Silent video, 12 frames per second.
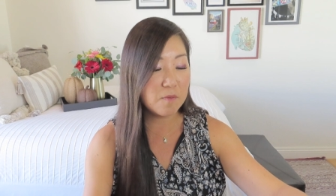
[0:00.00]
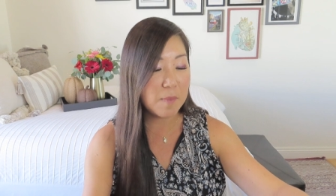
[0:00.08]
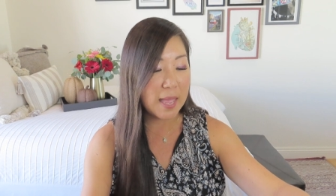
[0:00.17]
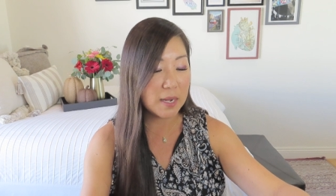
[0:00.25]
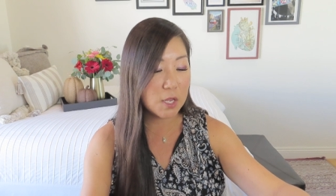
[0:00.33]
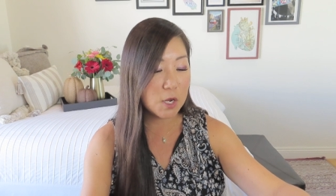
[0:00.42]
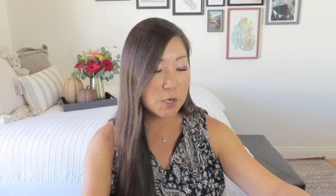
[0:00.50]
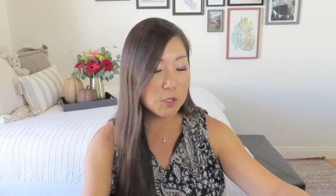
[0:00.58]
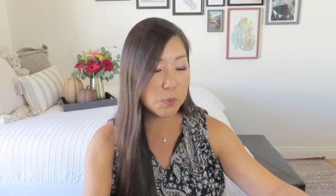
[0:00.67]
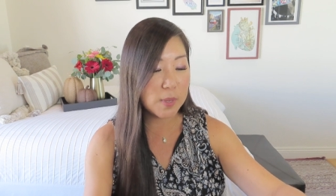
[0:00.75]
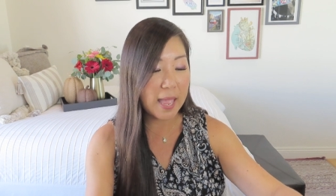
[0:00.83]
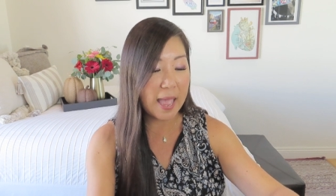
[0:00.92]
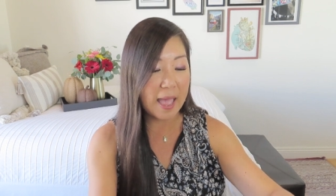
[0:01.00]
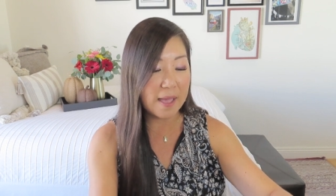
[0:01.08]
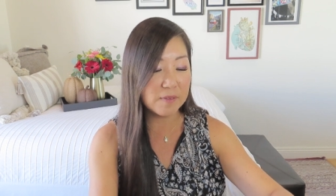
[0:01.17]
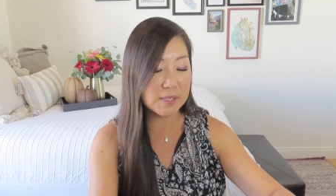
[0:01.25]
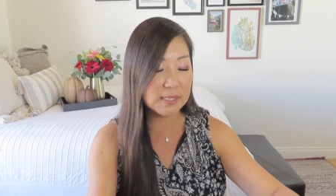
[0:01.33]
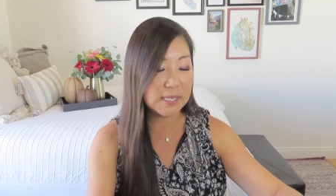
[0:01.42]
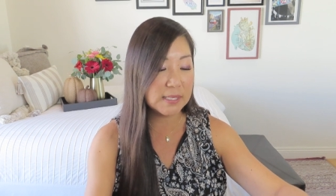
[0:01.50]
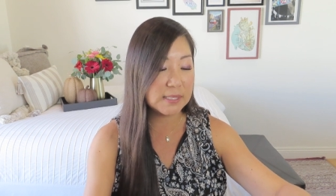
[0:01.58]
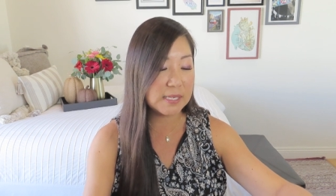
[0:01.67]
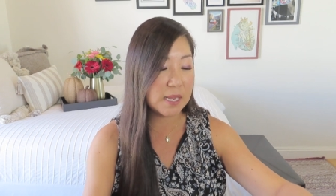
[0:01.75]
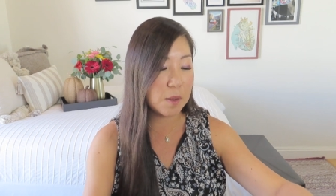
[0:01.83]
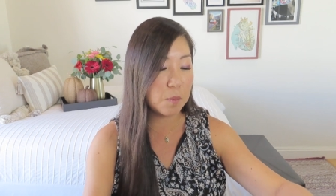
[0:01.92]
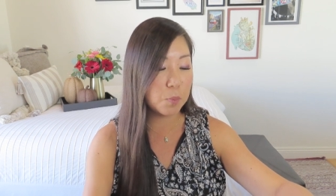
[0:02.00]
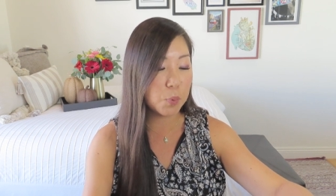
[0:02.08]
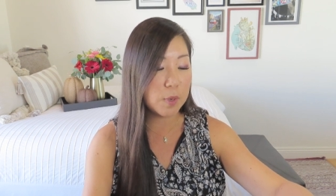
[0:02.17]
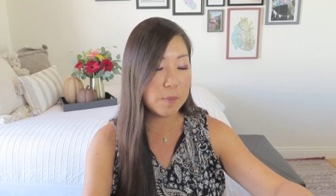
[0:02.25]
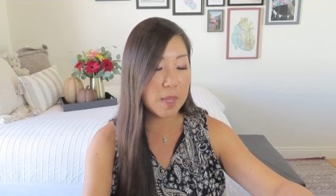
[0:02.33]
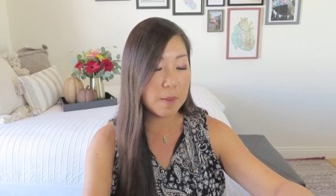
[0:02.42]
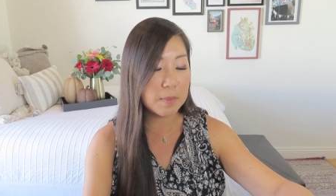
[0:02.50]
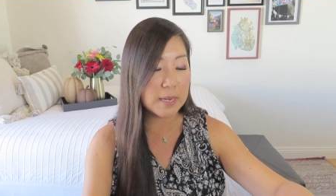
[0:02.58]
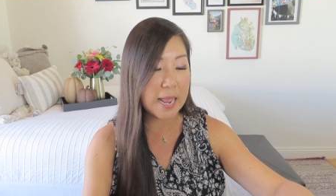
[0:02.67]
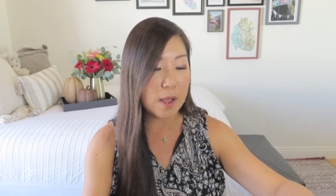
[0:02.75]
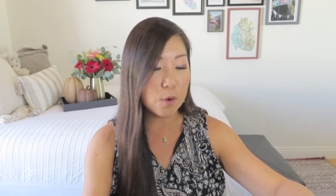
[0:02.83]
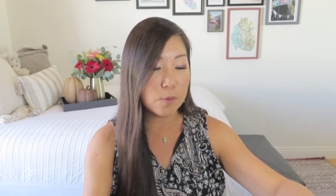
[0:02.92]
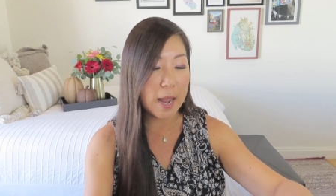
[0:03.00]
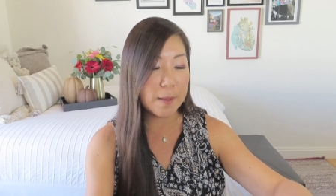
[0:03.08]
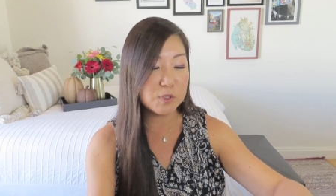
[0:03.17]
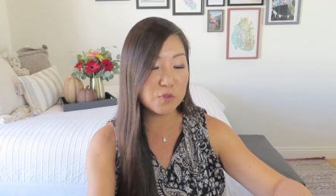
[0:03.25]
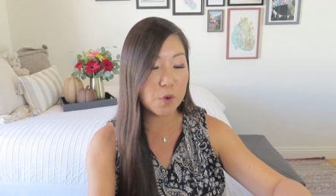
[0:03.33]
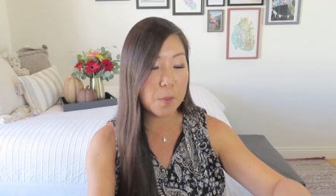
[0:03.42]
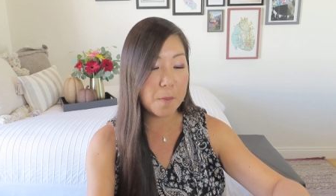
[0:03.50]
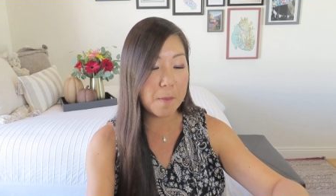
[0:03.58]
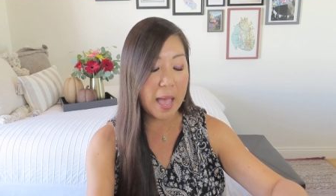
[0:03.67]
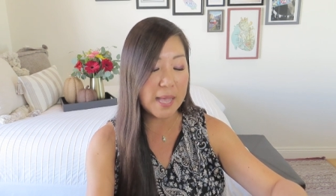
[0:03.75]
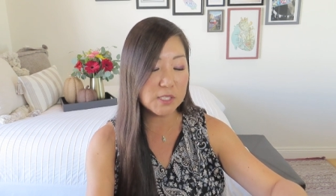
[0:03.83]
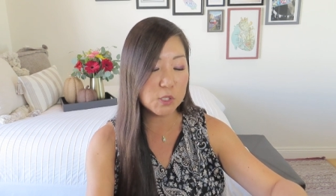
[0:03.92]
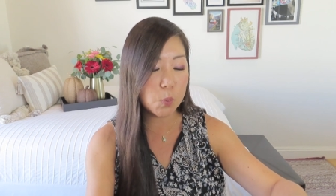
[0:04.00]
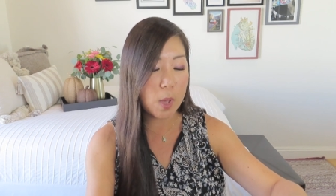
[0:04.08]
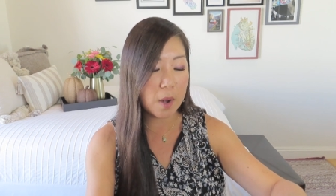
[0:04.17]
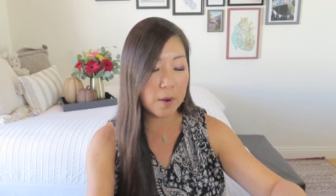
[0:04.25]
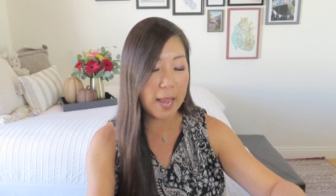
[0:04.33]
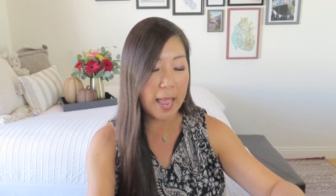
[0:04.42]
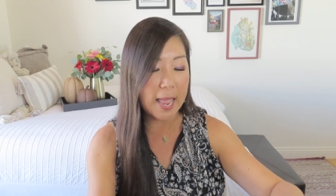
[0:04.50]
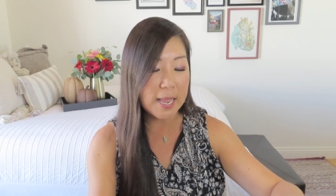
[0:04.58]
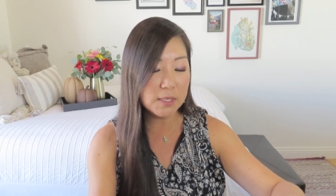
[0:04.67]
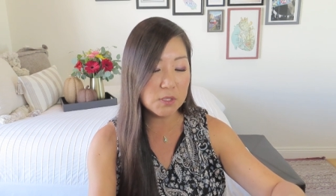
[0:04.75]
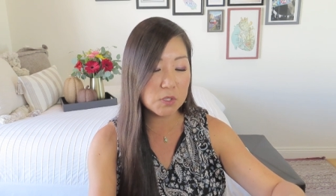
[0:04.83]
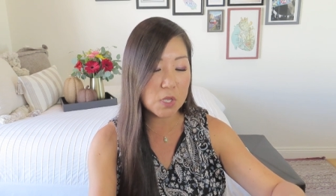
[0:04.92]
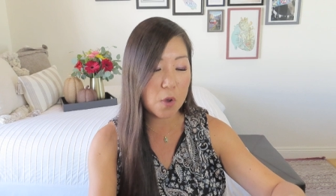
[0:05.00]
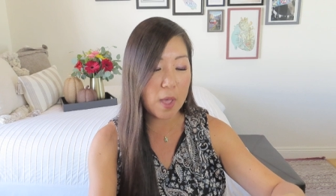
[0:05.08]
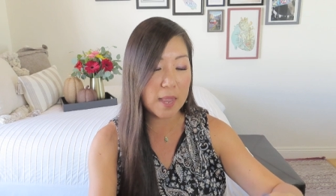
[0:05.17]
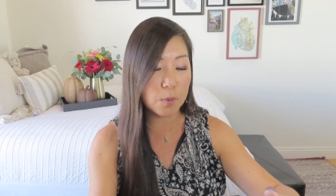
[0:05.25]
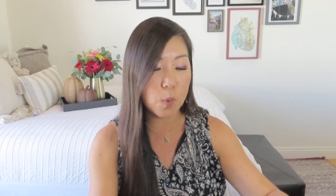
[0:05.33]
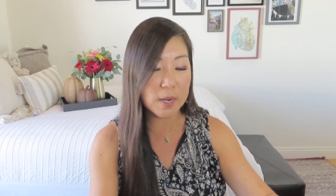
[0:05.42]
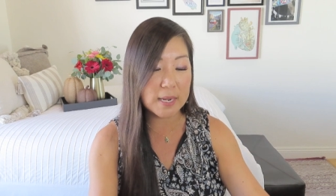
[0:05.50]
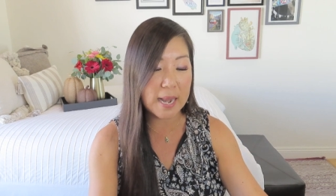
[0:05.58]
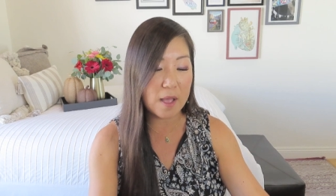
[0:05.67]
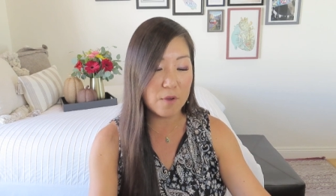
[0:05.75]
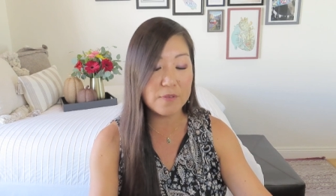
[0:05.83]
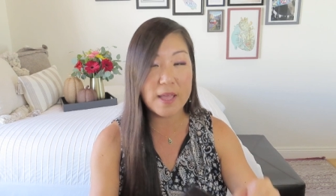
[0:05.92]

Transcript: of manicures, we have sixteen premium nail wraps from Ma Soirée, so, and one nail